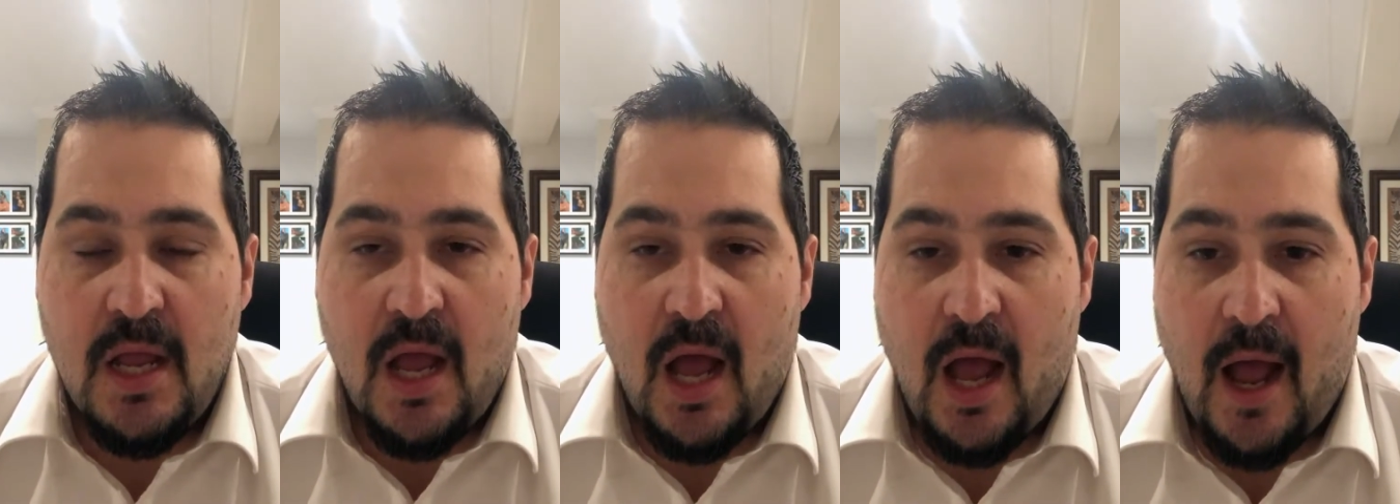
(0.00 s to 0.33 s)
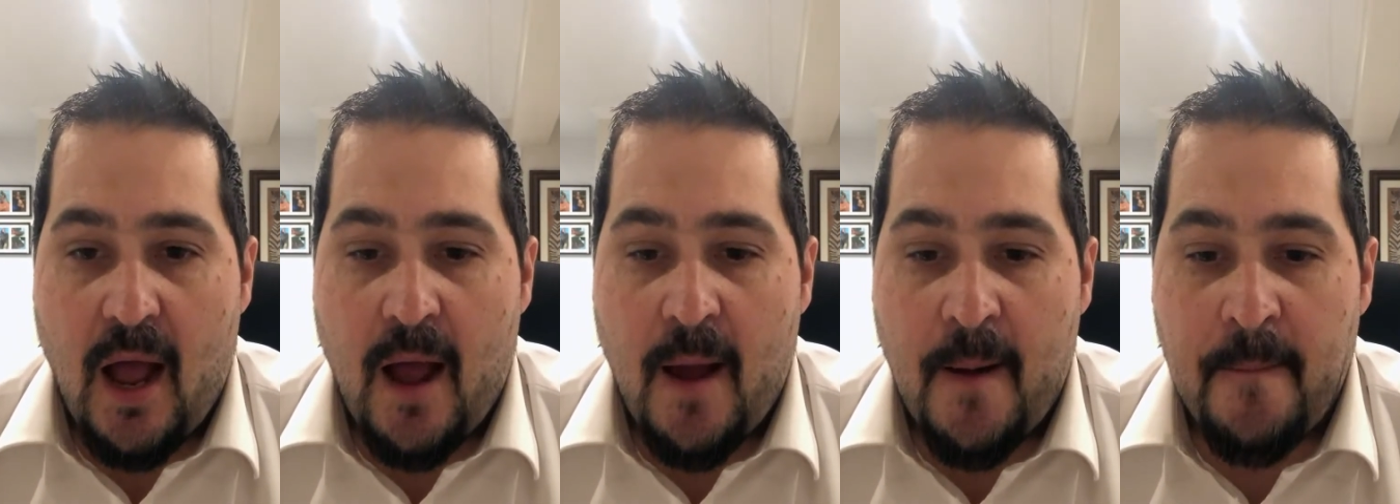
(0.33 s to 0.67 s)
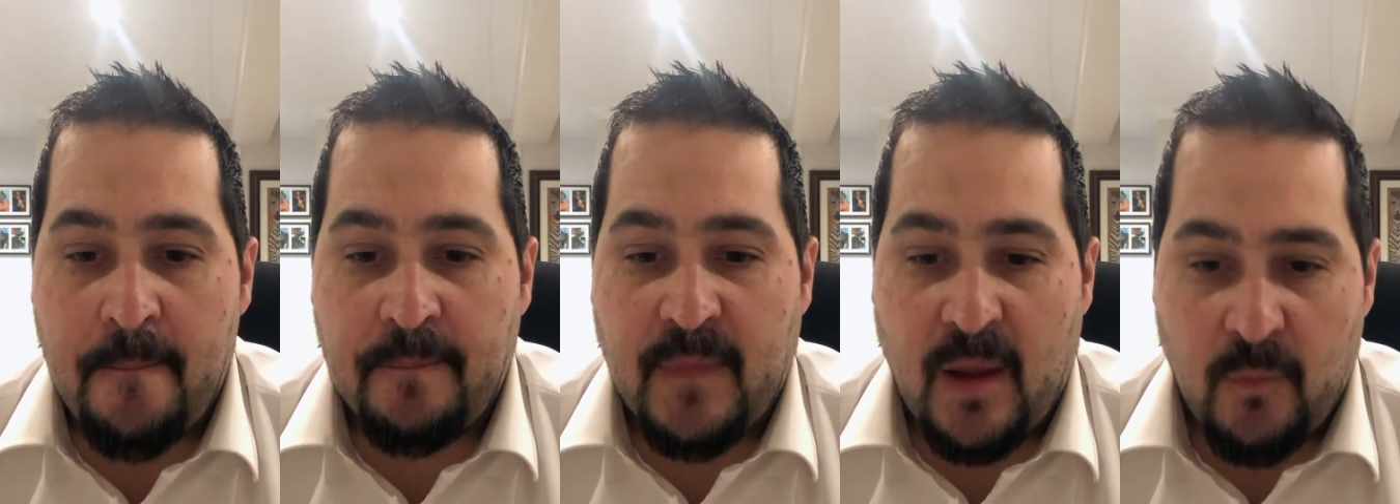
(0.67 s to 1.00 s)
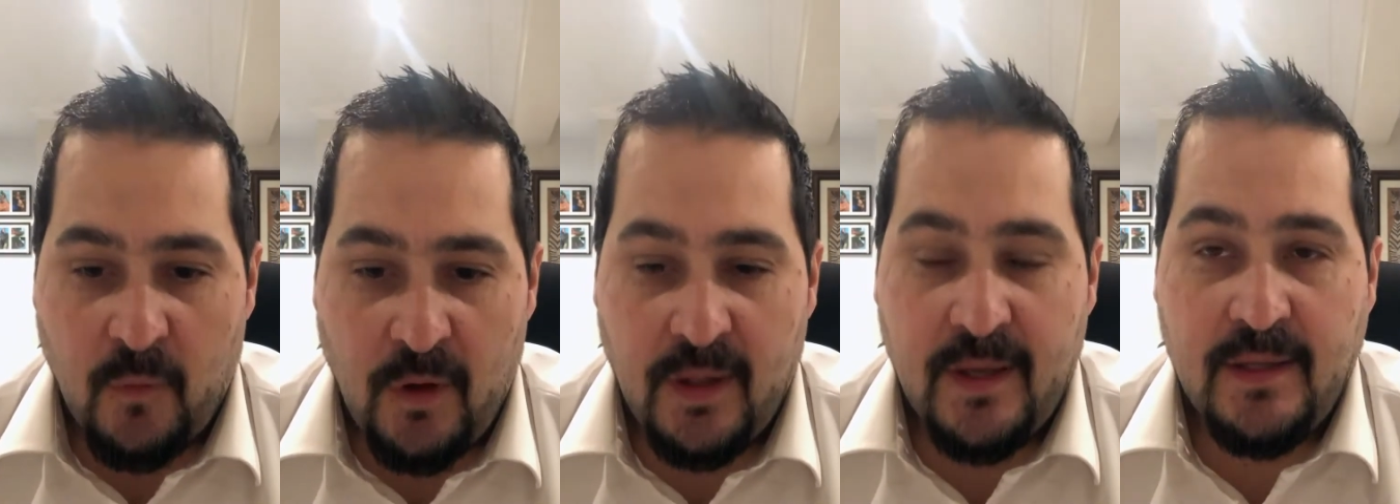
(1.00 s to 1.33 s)
I'm
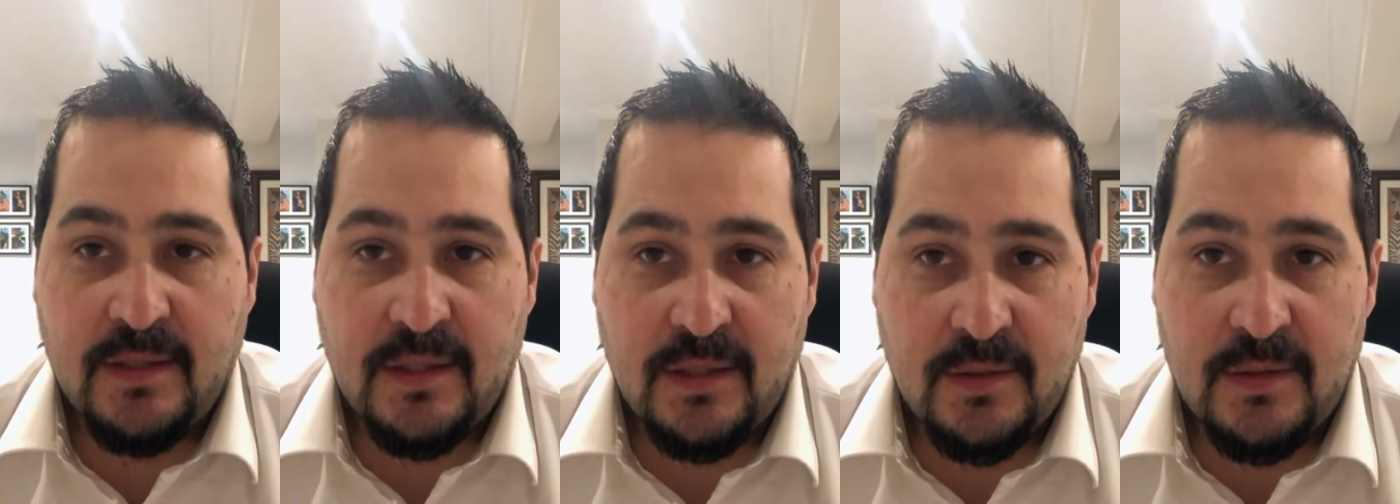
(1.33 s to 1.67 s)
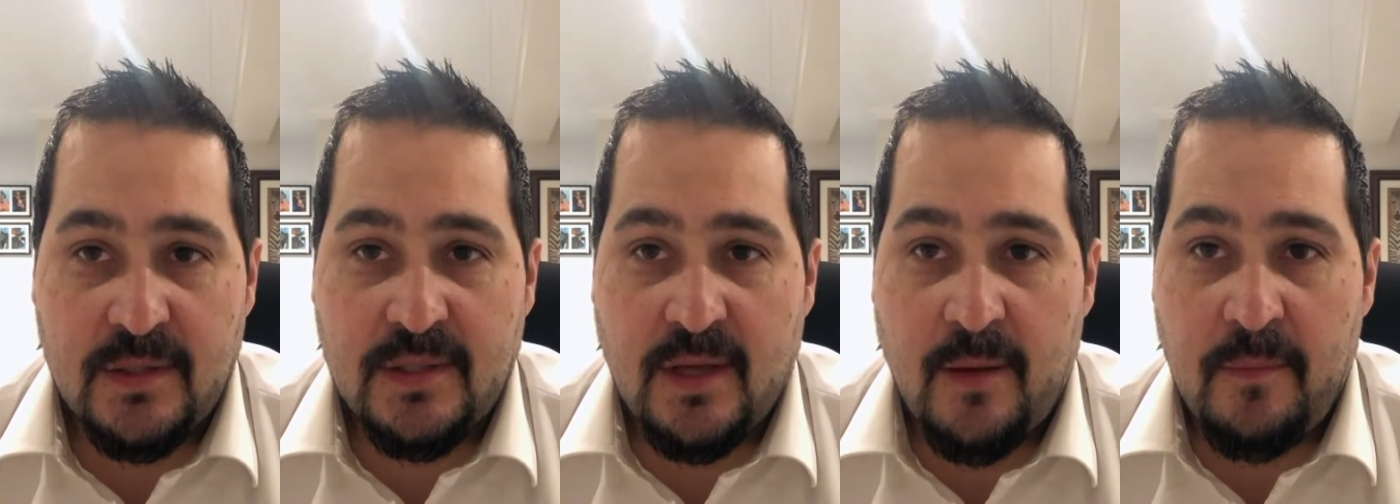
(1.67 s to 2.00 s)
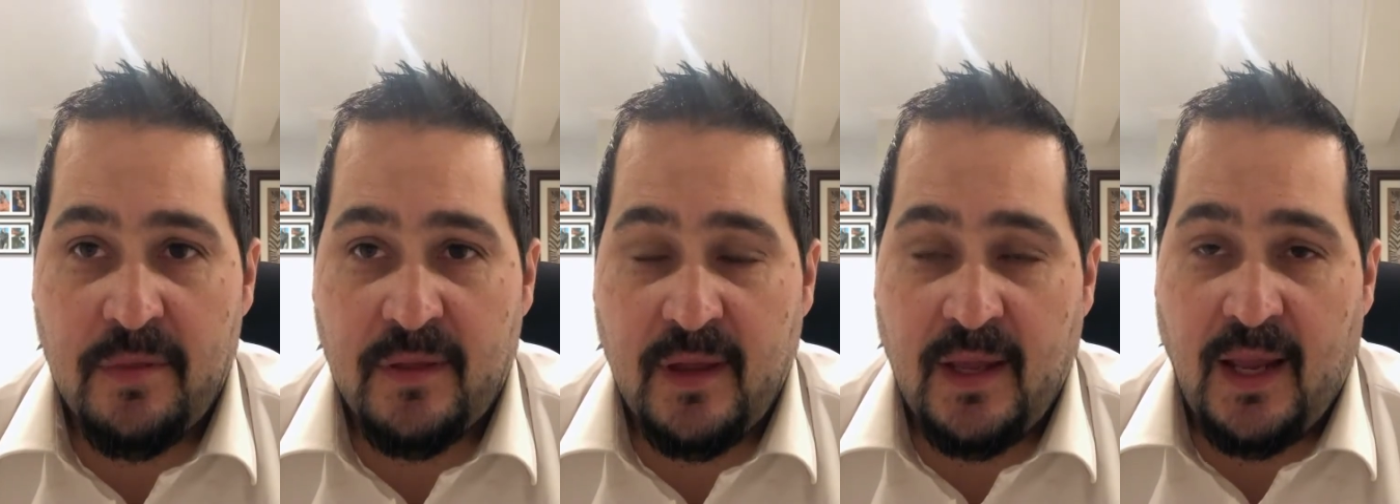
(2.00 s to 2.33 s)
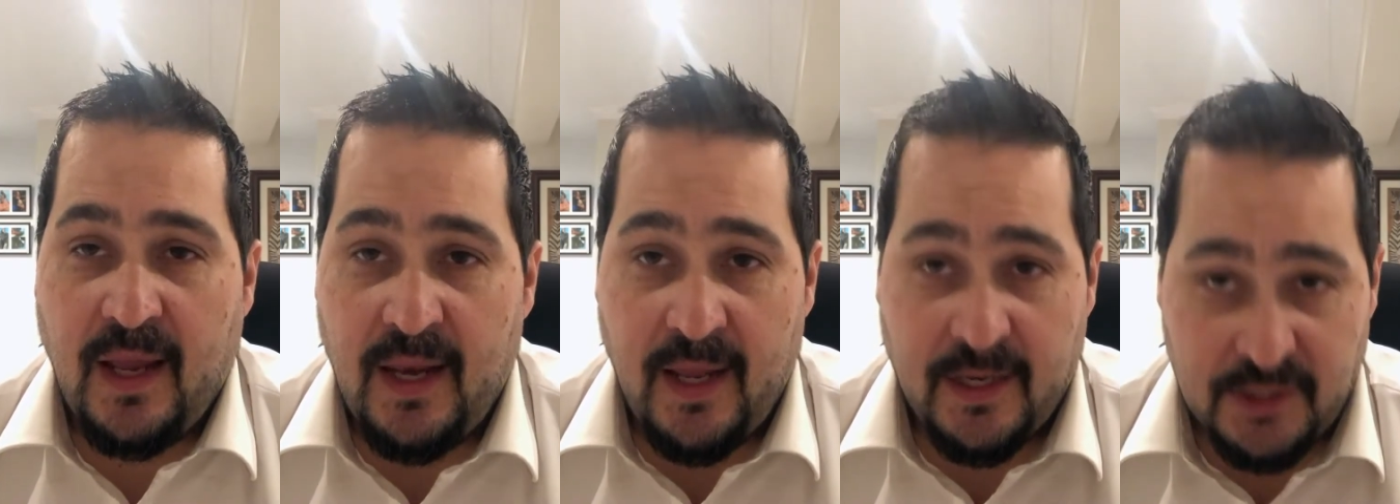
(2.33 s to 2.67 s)
willing to do something
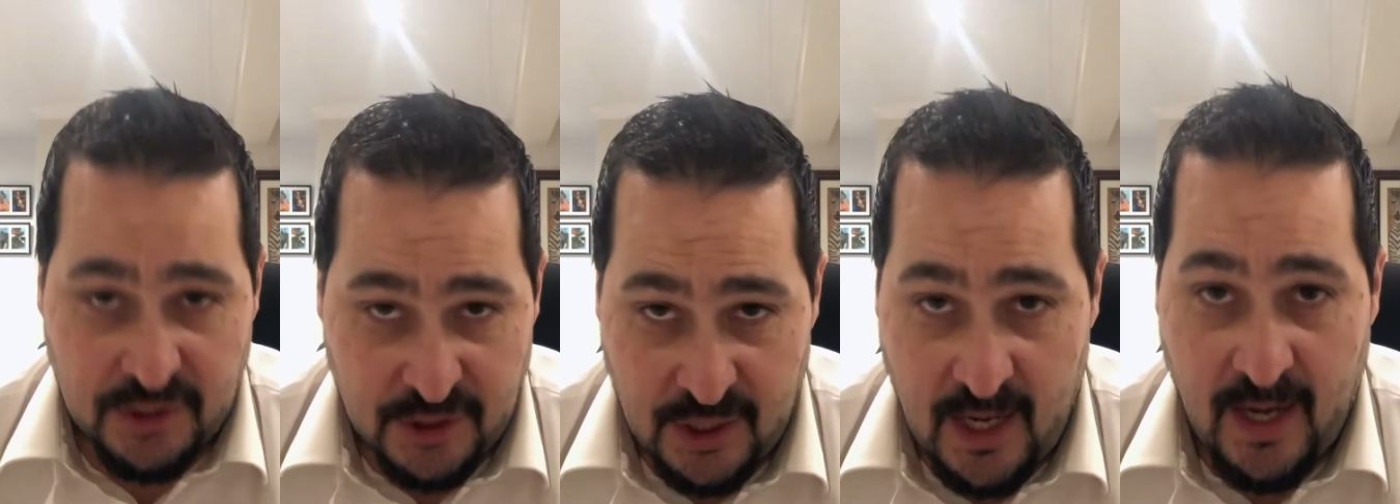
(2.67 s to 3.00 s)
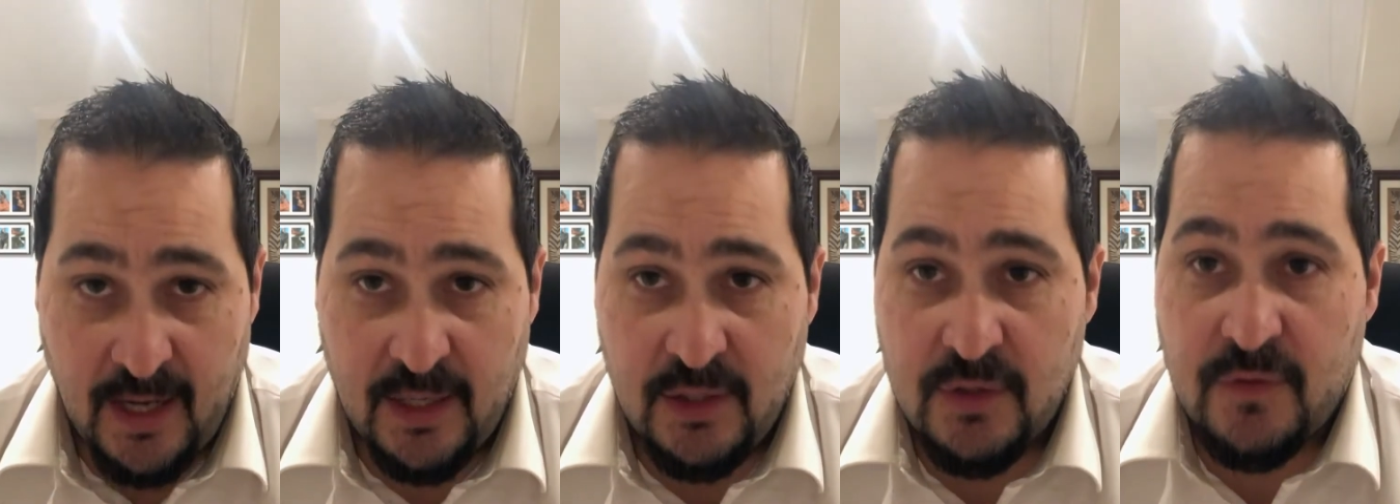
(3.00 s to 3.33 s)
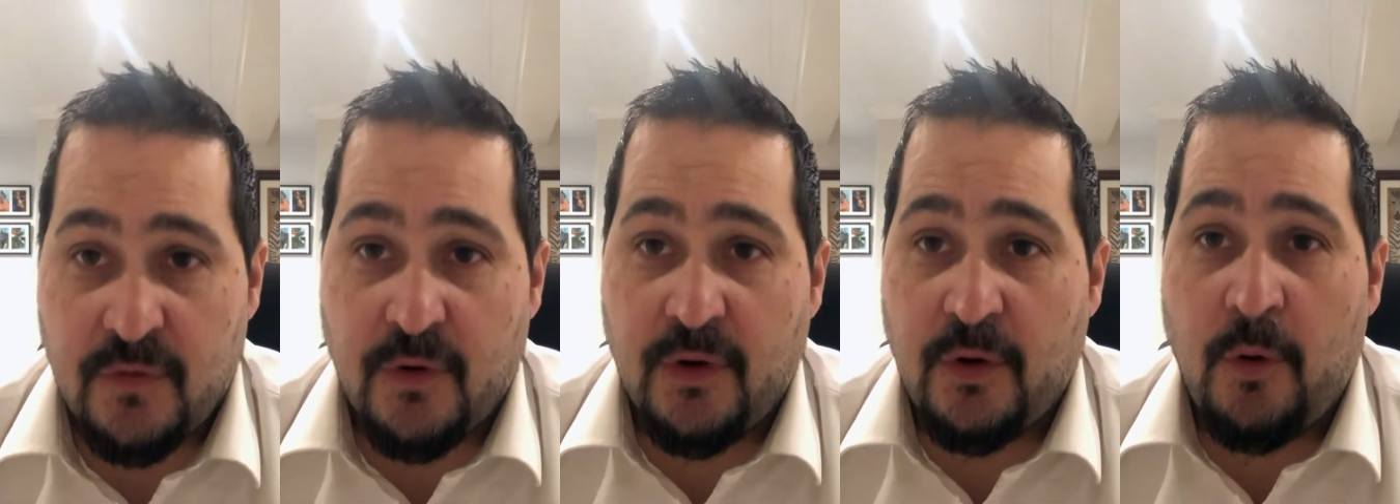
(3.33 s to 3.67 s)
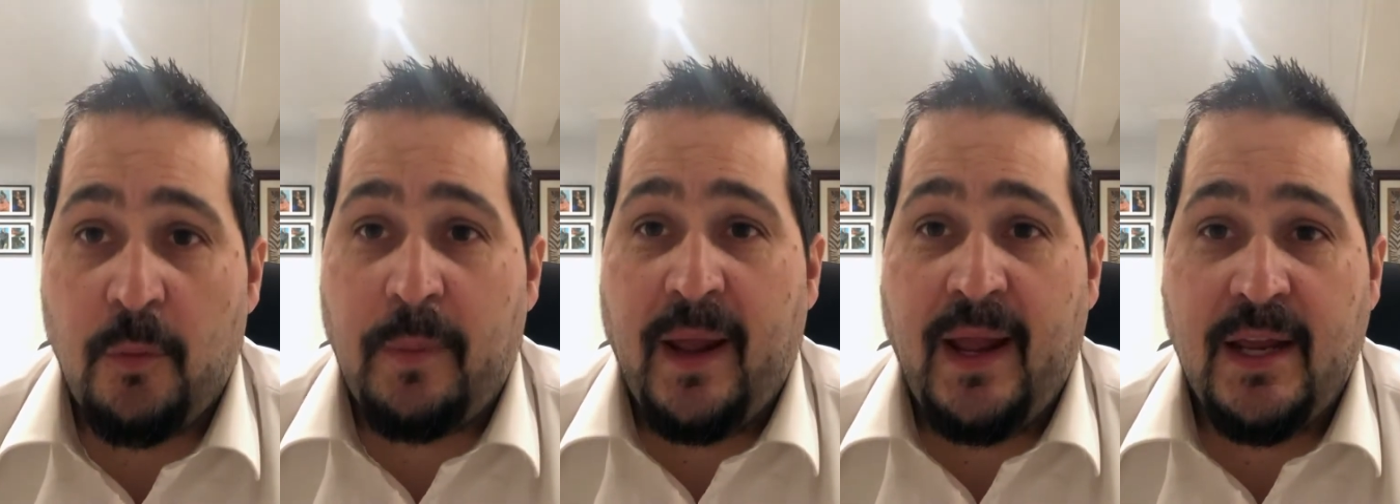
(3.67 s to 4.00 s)
in exchange for your
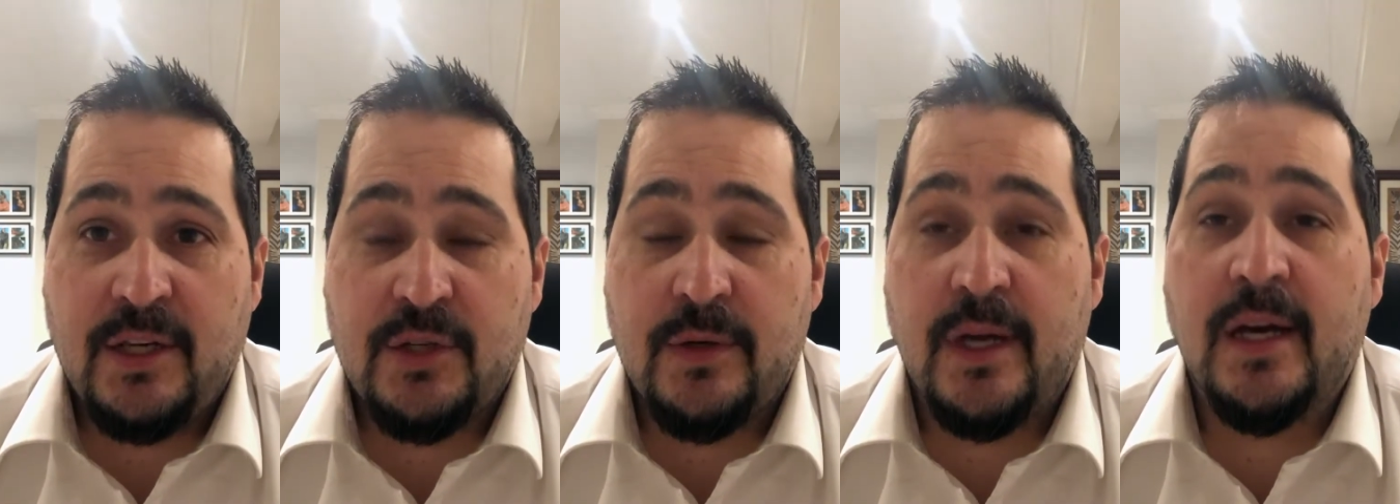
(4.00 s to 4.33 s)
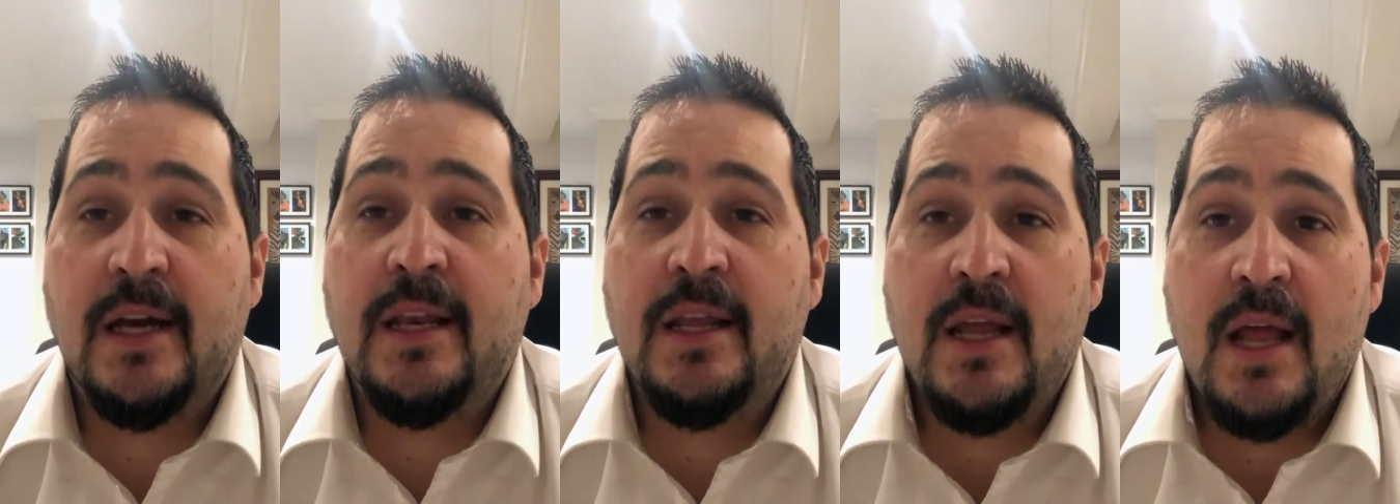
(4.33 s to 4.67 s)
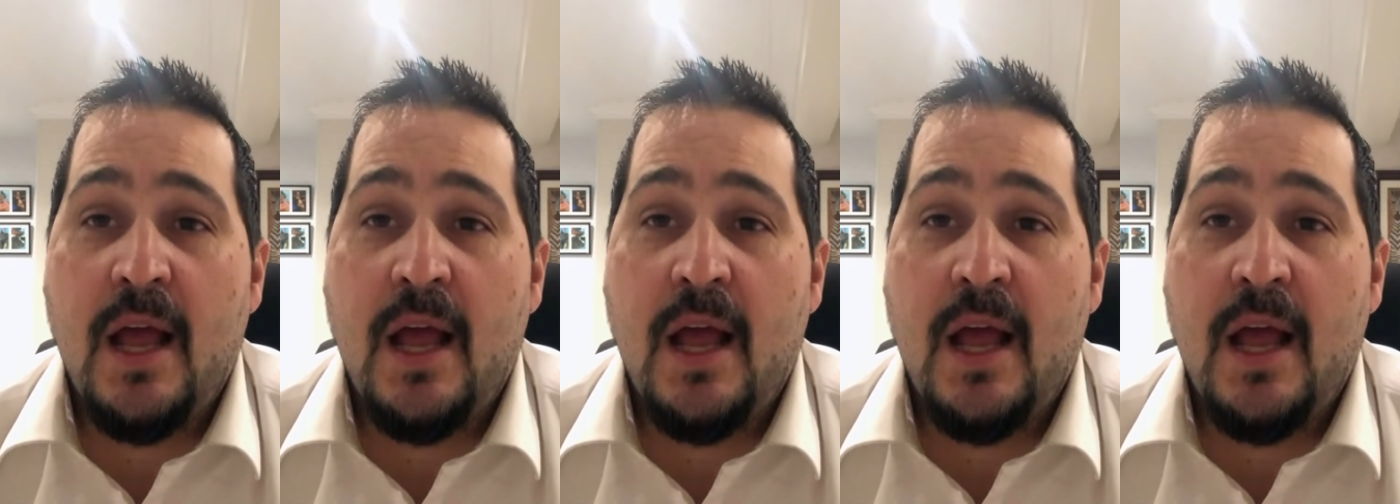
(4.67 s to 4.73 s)
Patreon,